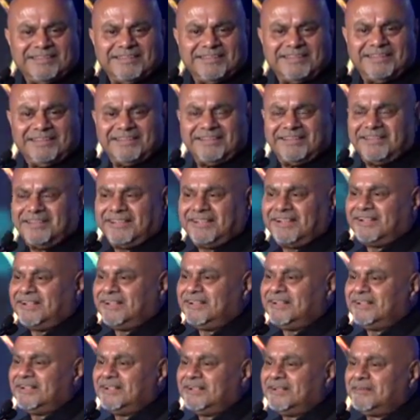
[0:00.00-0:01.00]
for the
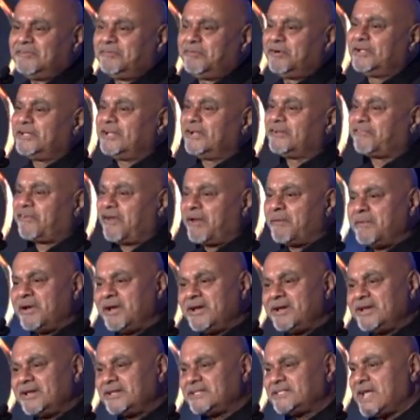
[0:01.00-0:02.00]
tremendous help that
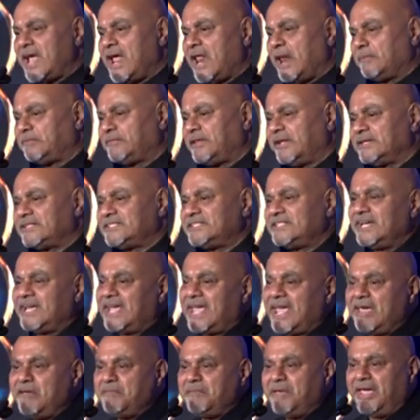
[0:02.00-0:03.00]
she gave me
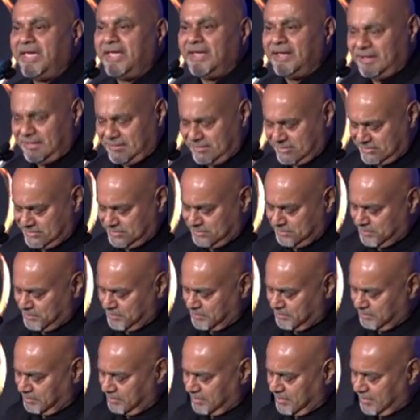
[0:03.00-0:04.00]

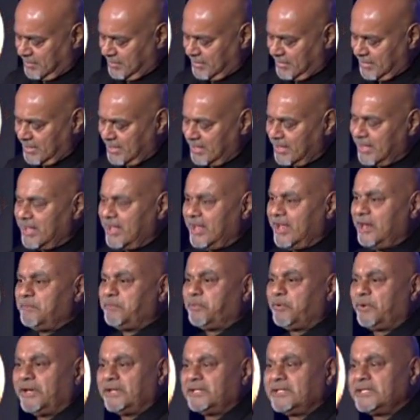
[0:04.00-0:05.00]
in putting this event
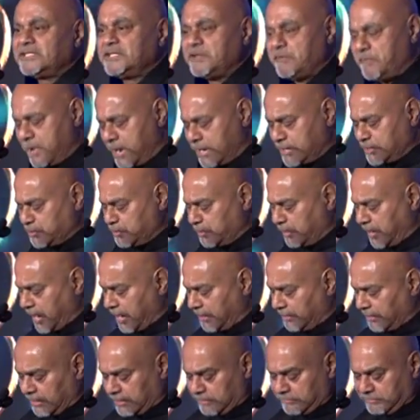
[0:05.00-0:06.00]
together, for the
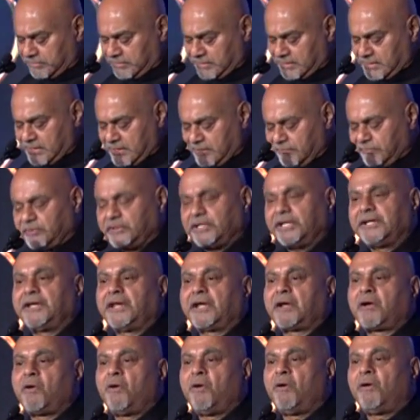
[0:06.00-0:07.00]
decor,
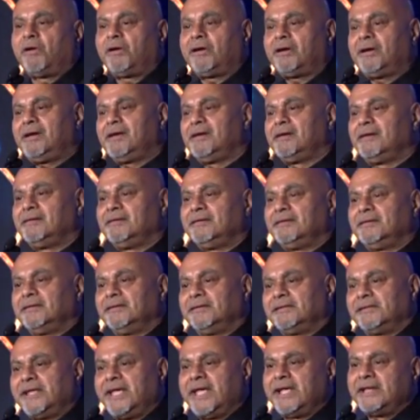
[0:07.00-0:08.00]
the
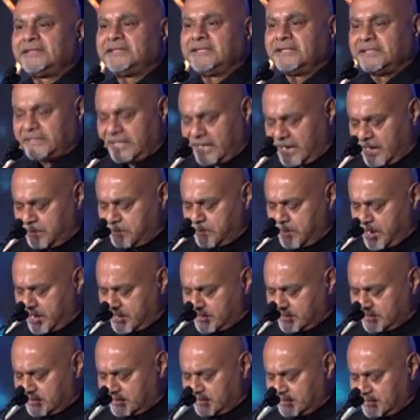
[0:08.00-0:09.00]
entertainment, and a
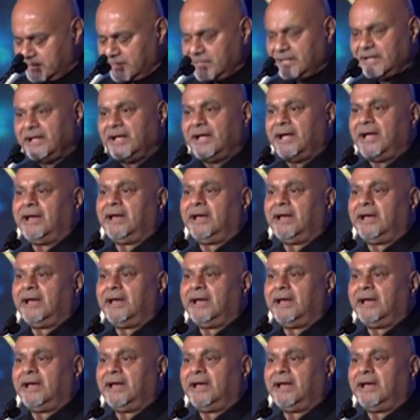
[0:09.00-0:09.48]
little more.